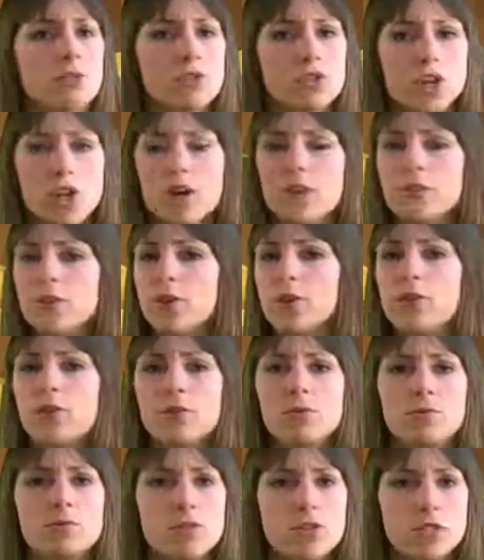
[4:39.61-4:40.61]
junk
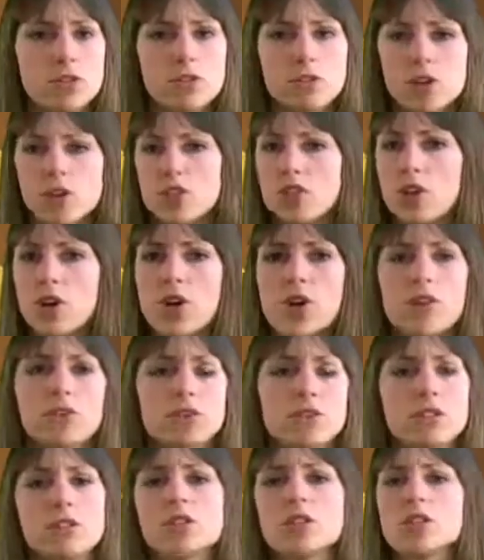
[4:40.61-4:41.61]
food and
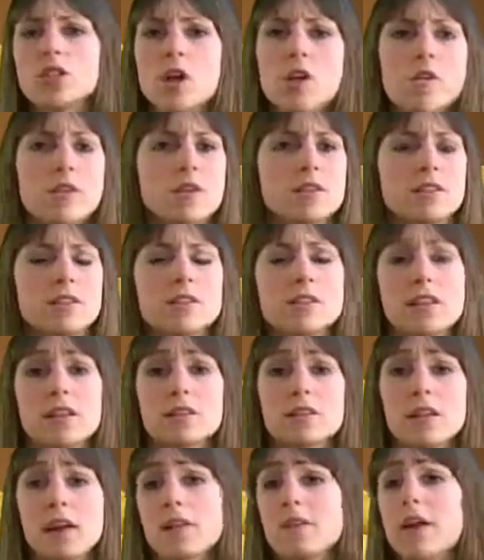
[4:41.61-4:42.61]
desserts and sodas and
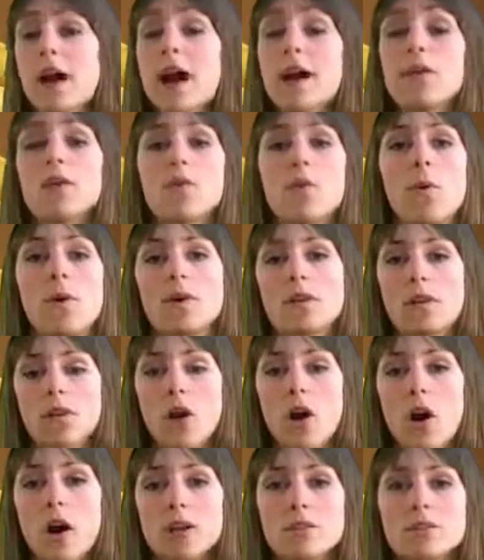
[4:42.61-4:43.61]
things like that are going to
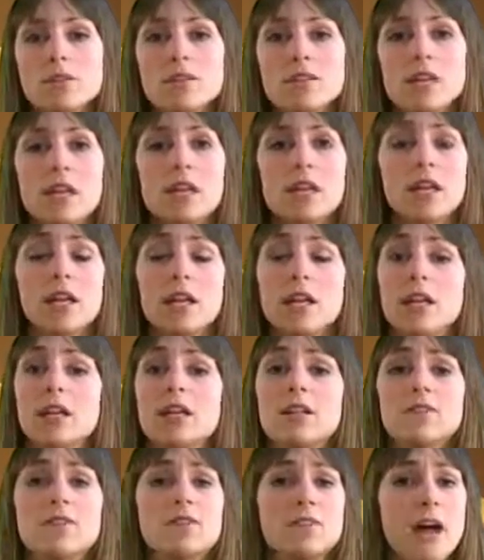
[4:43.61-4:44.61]
cause. And
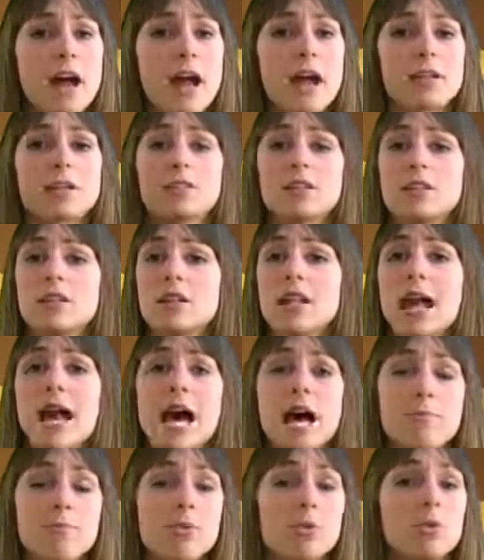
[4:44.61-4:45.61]
in fact, an
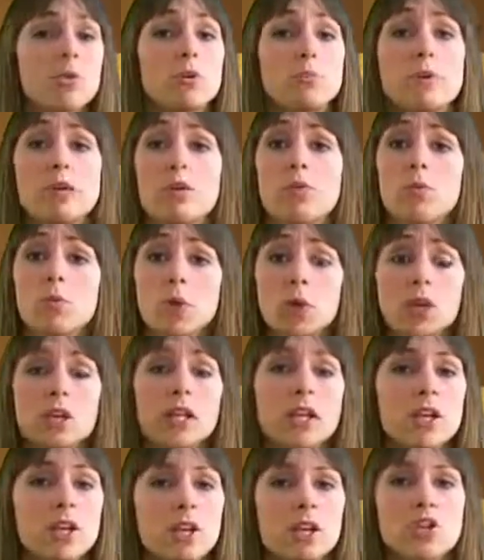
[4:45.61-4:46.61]
apple would be a
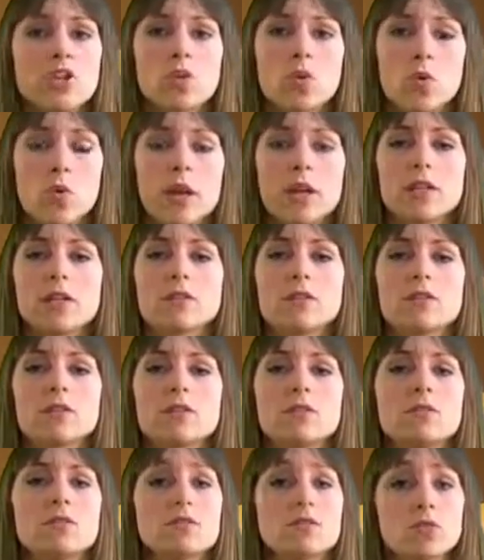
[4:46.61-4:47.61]
really good choice
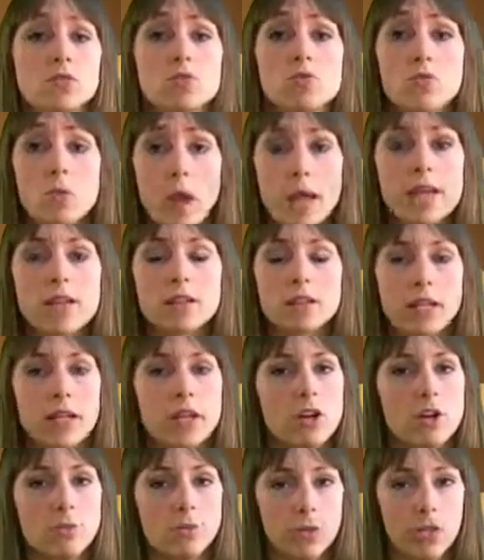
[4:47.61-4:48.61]
to
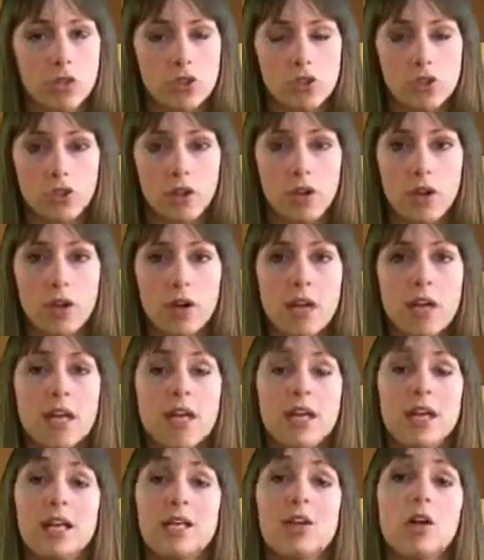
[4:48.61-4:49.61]
regulate your blood sugar.
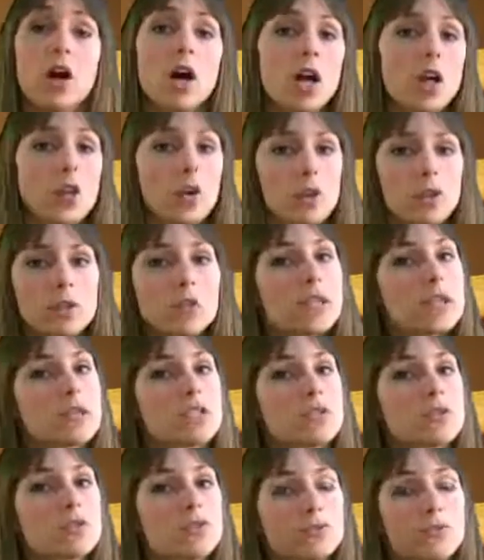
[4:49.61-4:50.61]
And not only
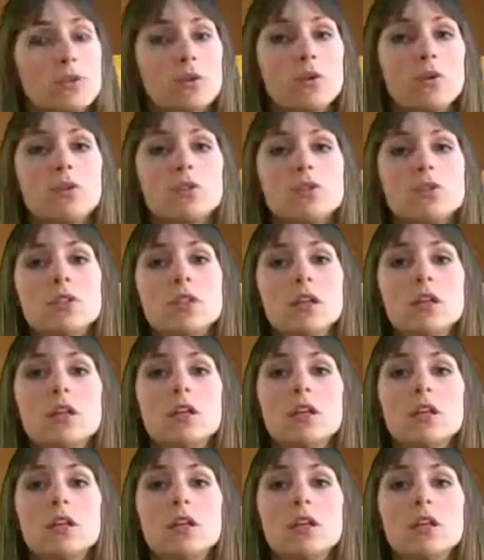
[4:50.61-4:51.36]
does fruit